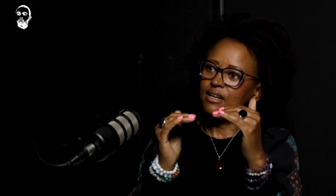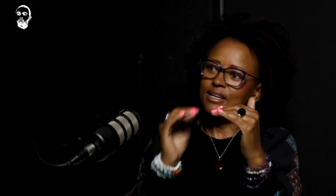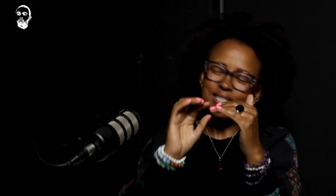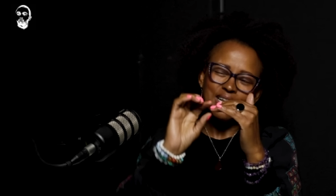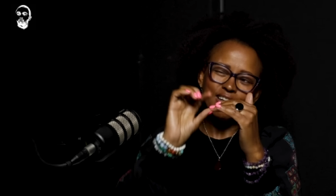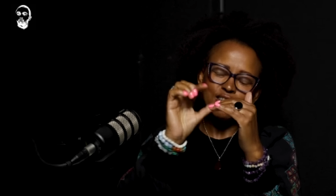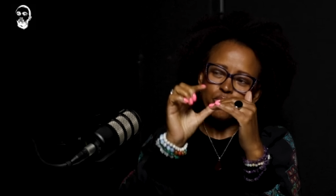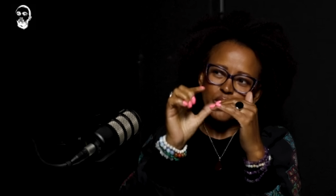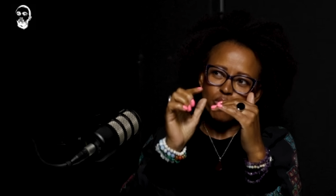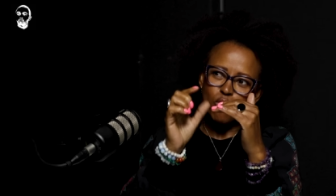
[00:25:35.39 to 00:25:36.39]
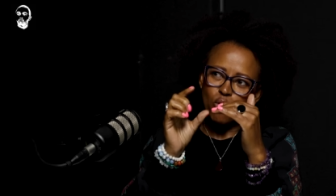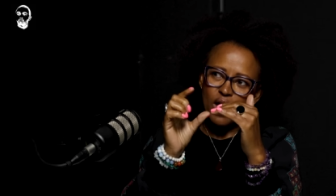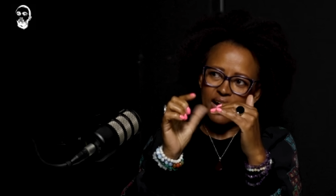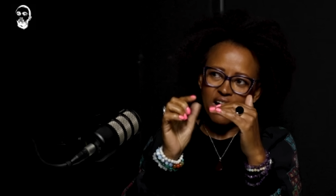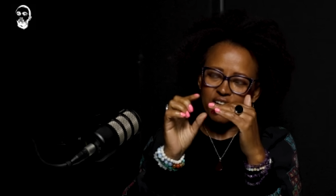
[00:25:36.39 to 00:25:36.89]
It's a little bit more.
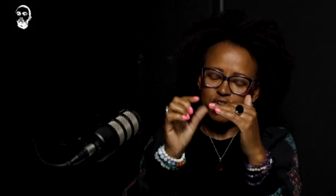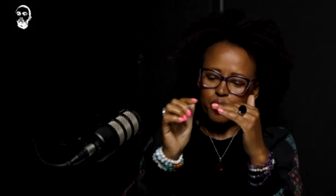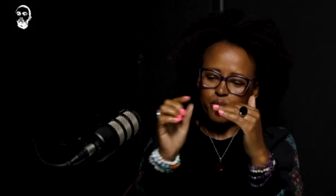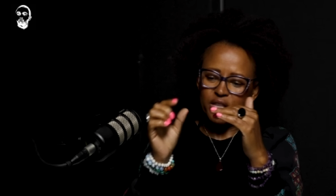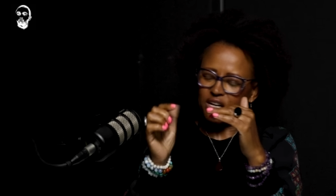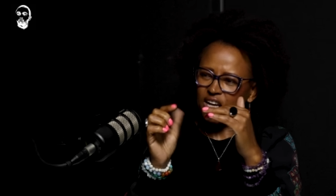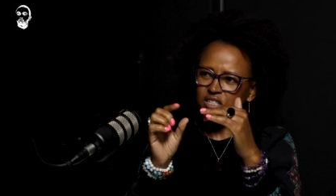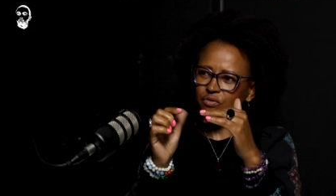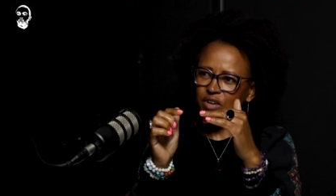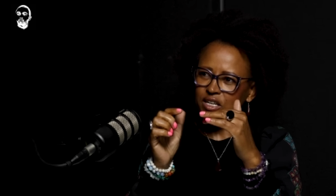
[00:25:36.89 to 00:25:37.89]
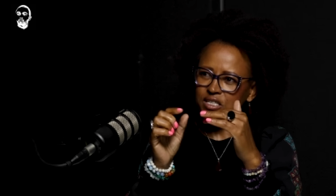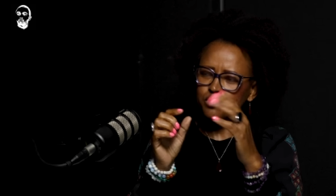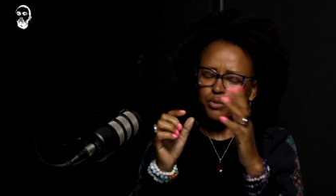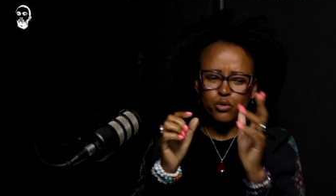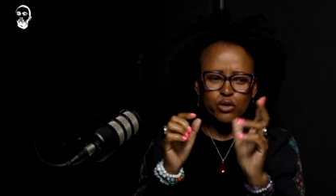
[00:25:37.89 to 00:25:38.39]
I can't remember the last figures. It's
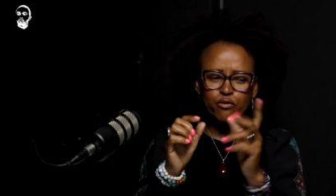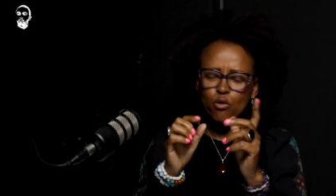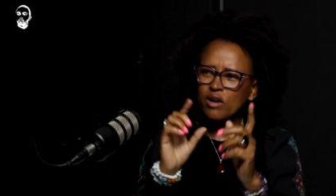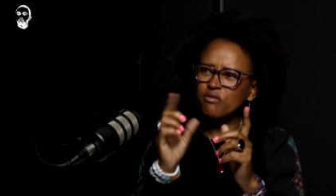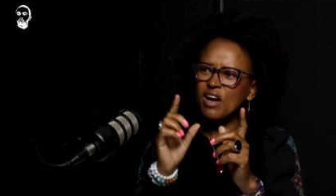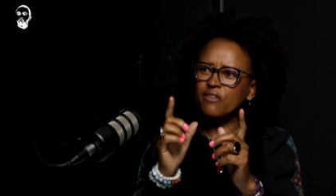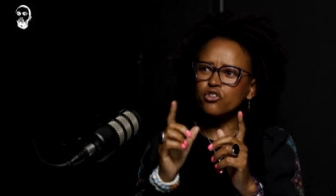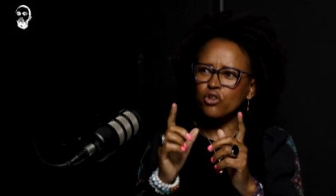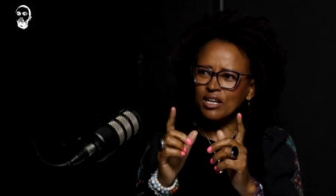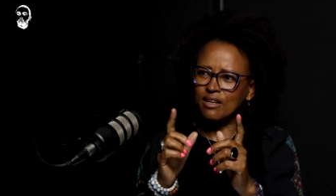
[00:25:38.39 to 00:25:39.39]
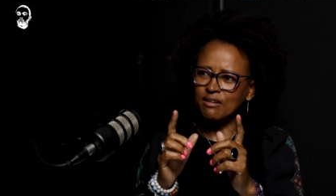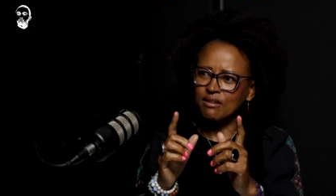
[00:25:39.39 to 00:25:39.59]
between four and five trillion.